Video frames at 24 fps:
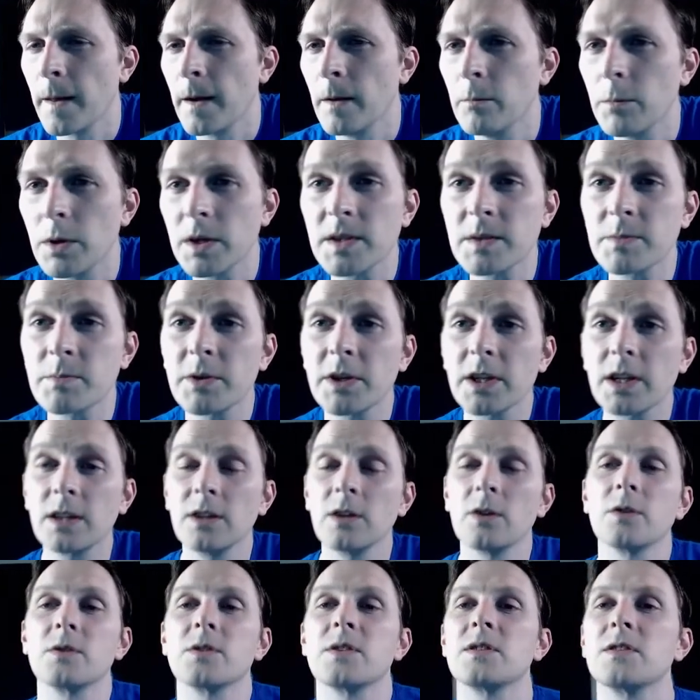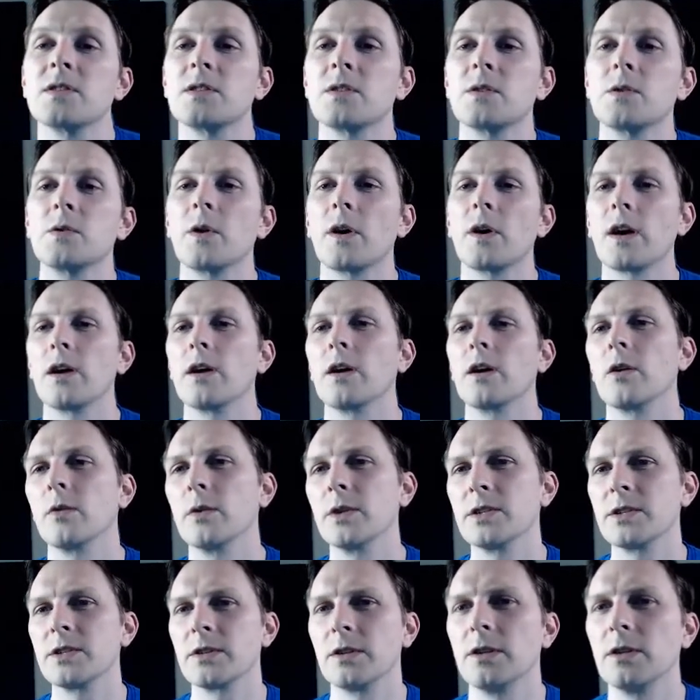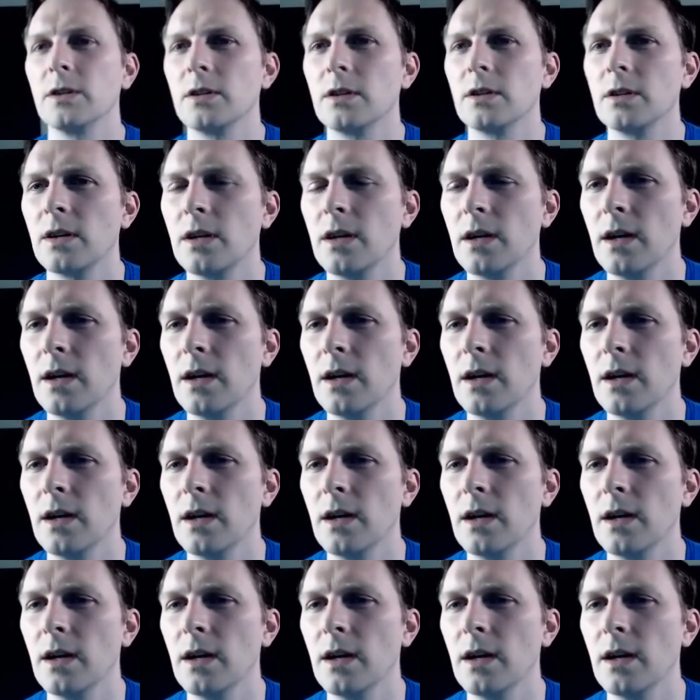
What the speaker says: But it's pretty close to our original